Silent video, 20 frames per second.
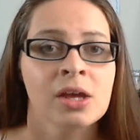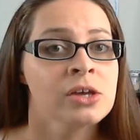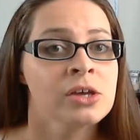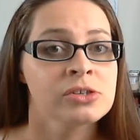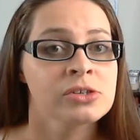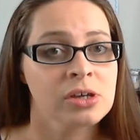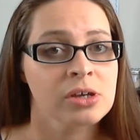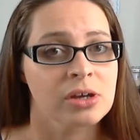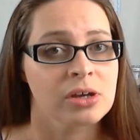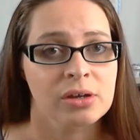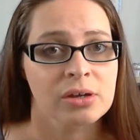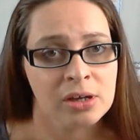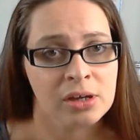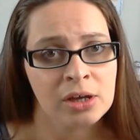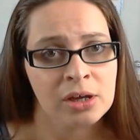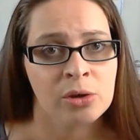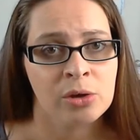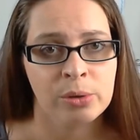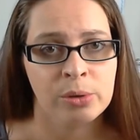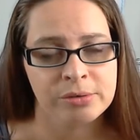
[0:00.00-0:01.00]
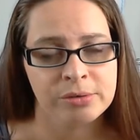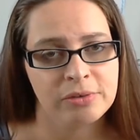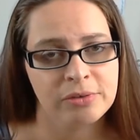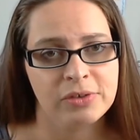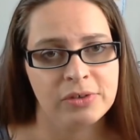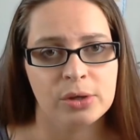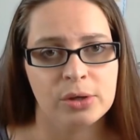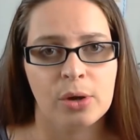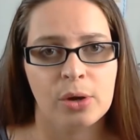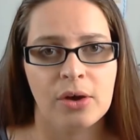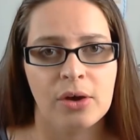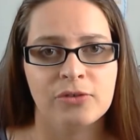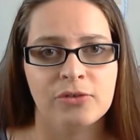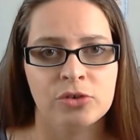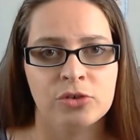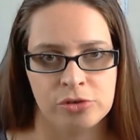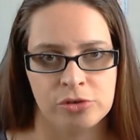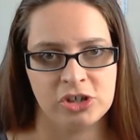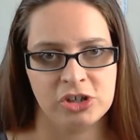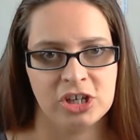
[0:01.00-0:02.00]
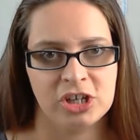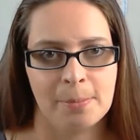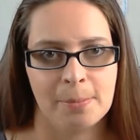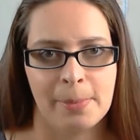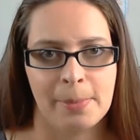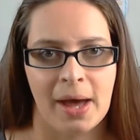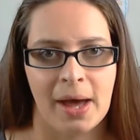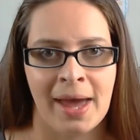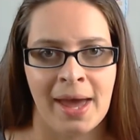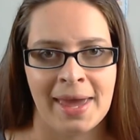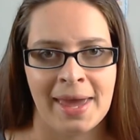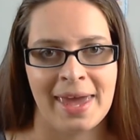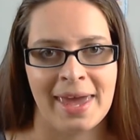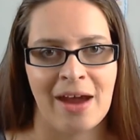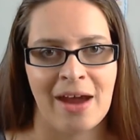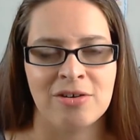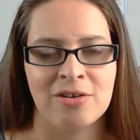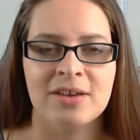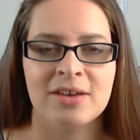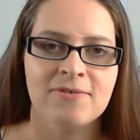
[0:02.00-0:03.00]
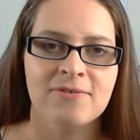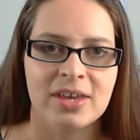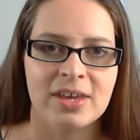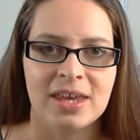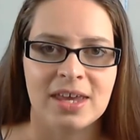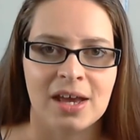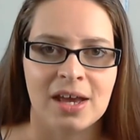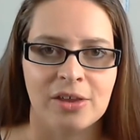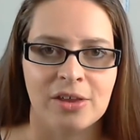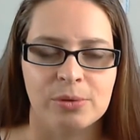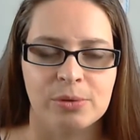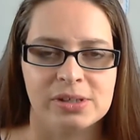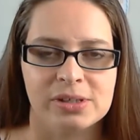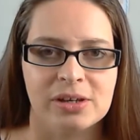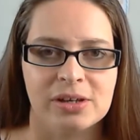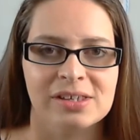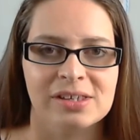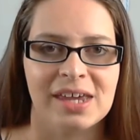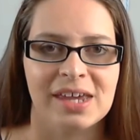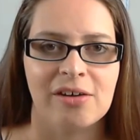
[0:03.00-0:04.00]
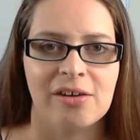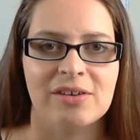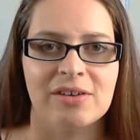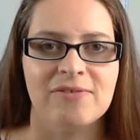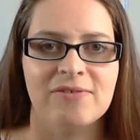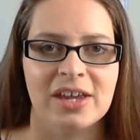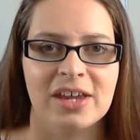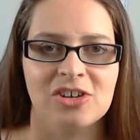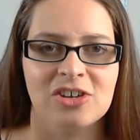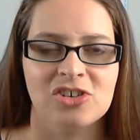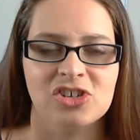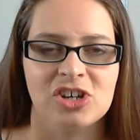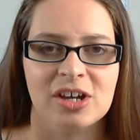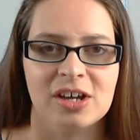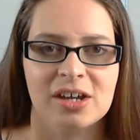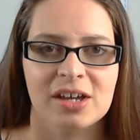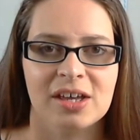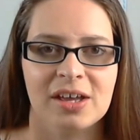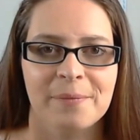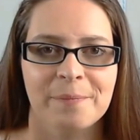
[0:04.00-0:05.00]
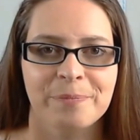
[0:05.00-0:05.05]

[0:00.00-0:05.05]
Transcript: So, quick review of Crush It by Gary Vee, otherwise known as Gary Vaynerchuk.